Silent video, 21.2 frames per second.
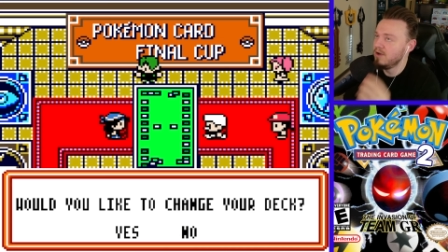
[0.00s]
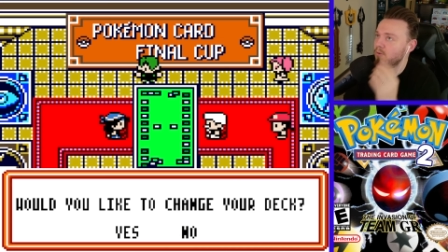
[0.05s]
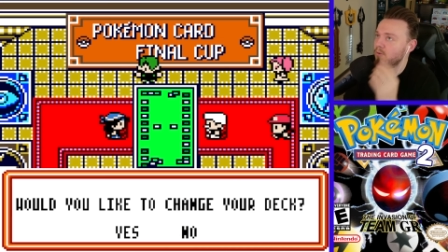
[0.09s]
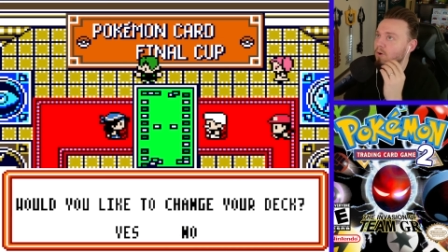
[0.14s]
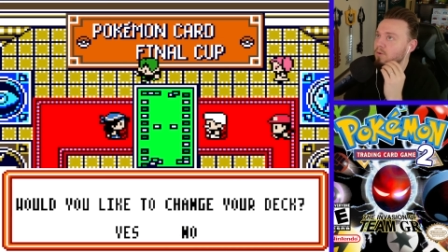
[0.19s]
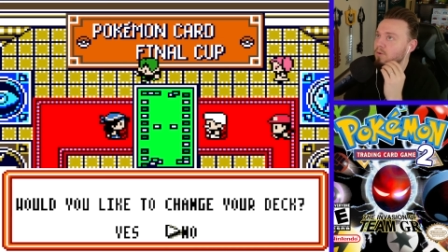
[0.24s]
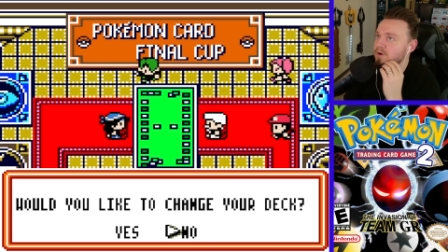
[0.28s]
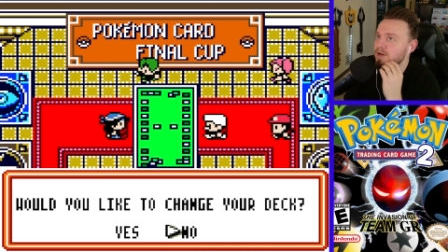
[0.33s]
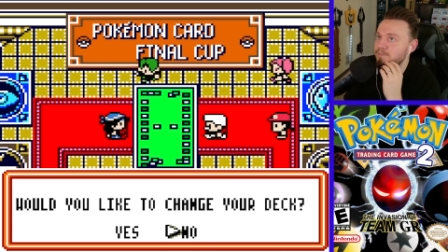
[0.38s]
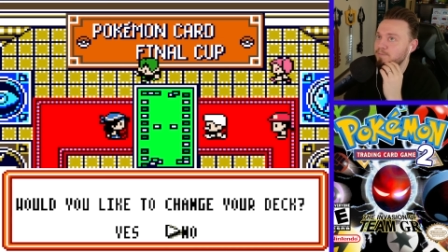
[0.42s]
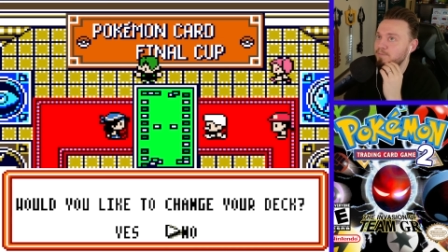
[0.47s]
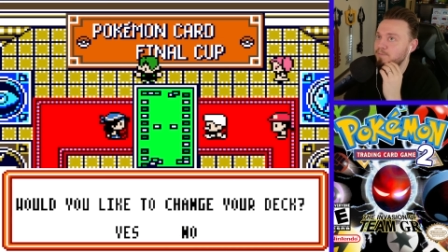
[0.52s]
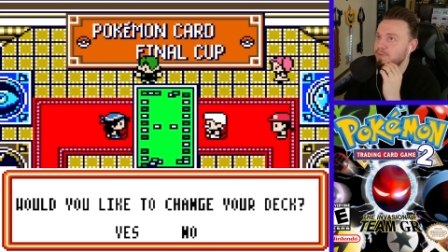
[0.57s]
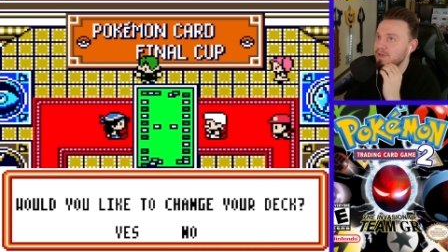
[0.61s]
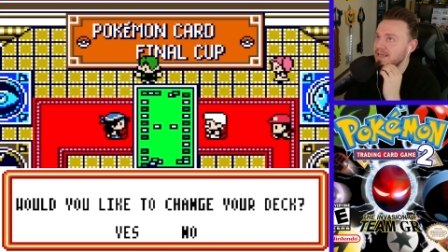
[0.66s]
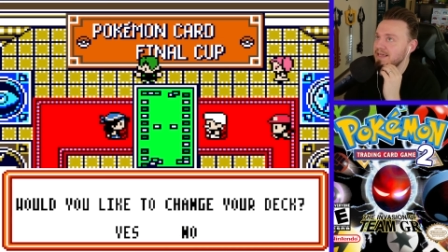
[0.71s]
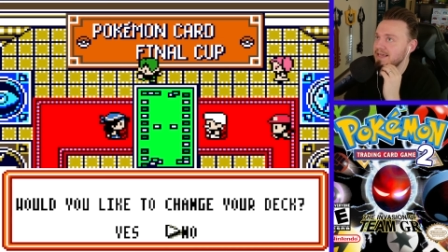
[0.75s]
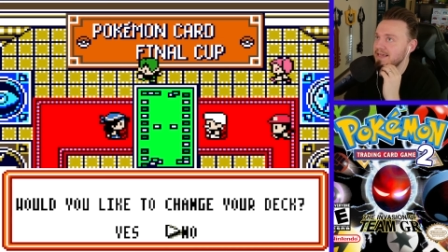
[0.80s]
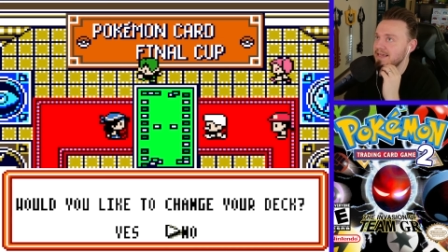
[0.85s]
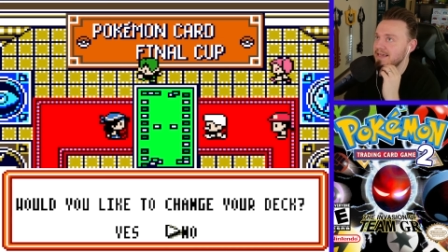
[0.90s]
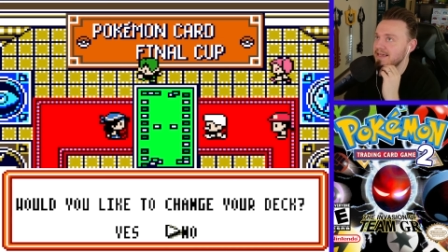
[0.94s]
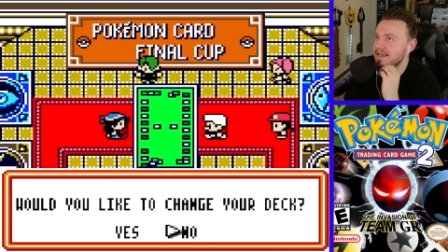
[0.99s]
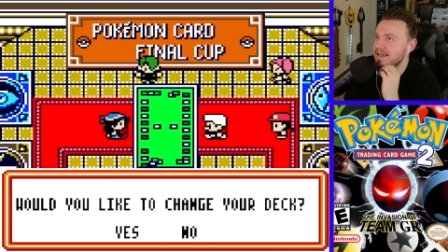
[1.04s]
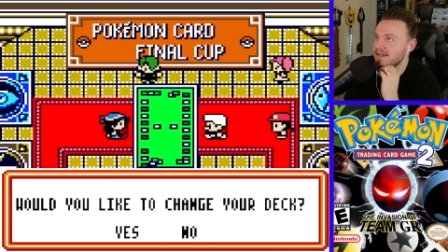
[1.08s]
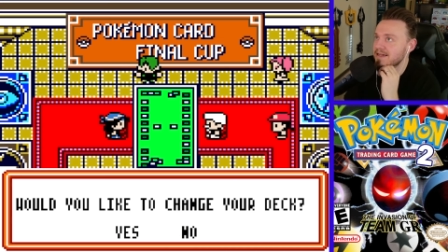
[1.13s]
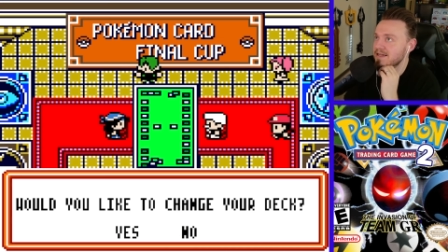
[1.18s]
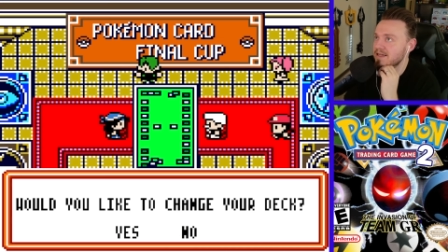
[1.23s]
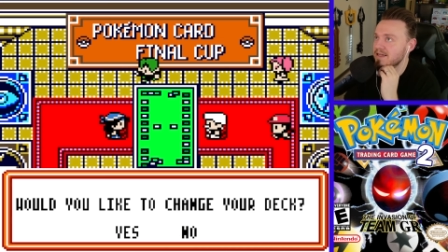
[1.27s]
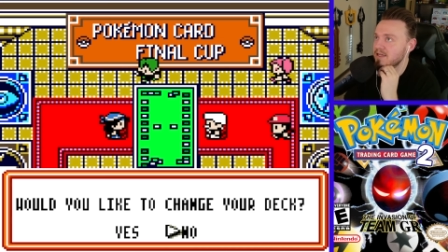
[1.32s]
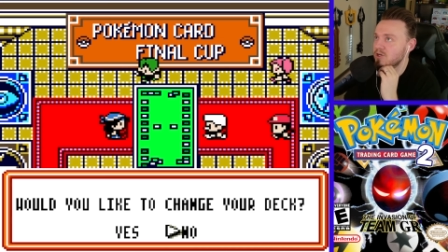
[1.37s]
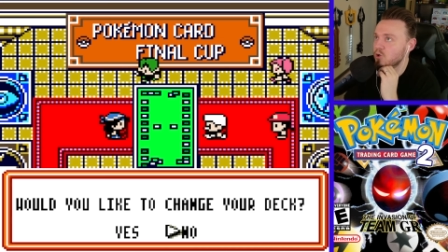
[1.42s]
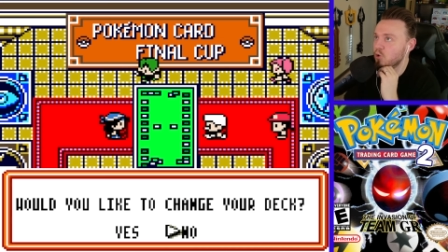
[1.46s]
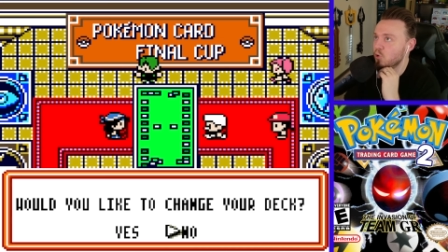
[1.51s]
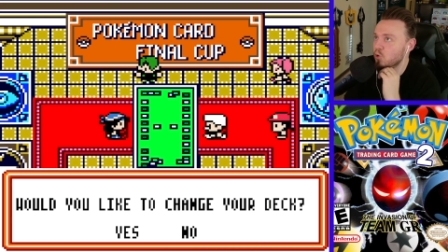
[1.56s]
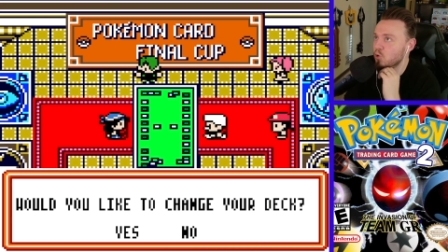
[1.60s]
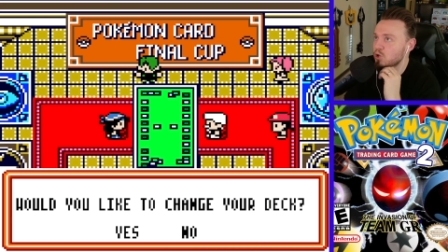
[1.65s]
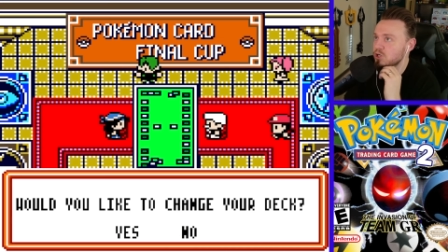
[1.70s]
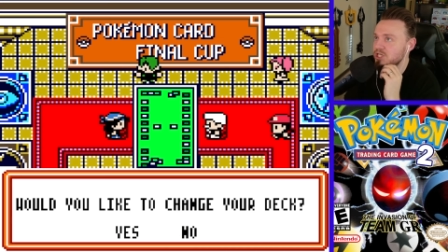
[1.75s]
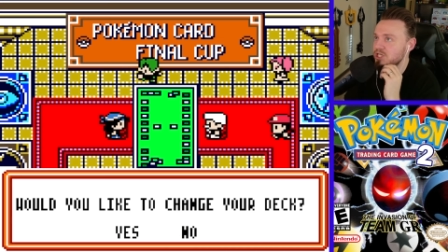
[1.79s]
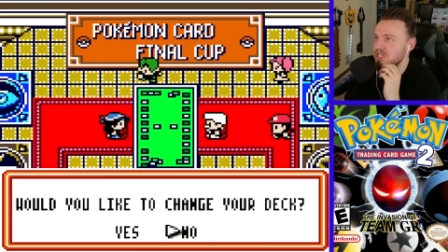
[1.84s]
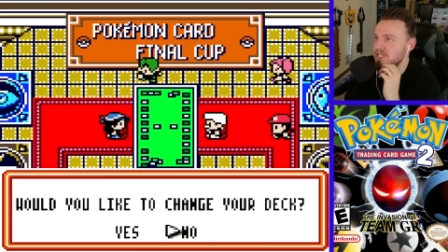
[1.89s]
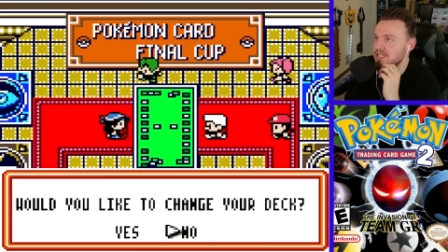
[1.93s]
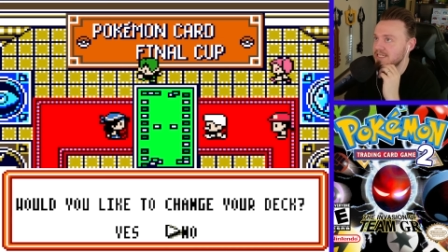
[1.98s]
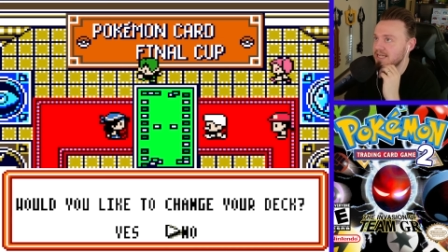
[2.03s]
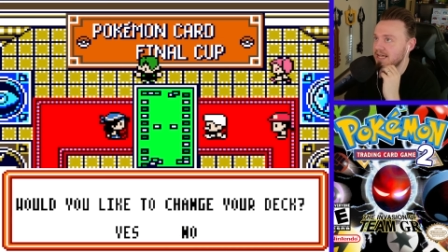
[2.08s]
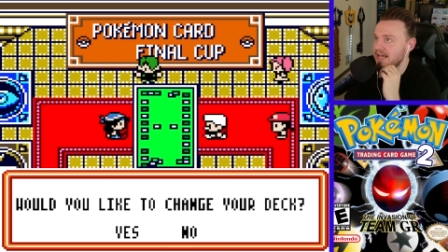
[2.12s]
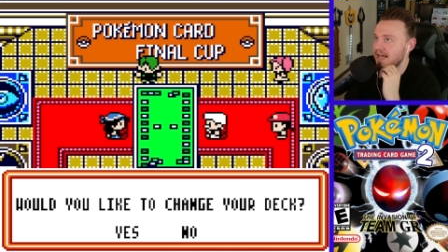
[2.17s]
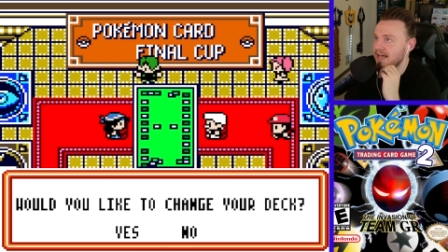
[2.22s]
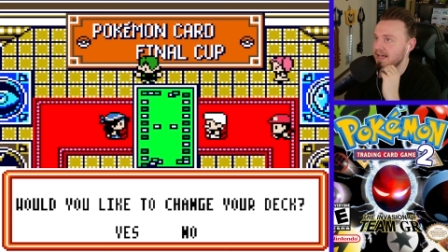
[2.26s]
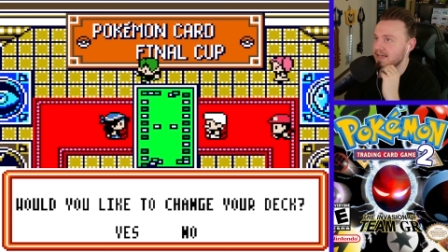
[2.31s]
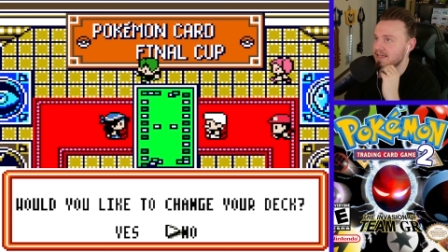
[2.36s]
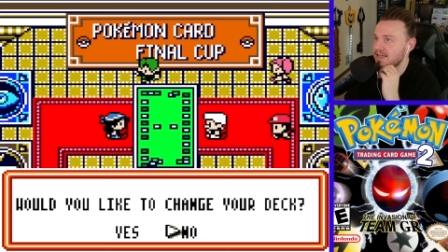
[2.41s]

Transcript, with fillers: What would it be? Gorgeous deck.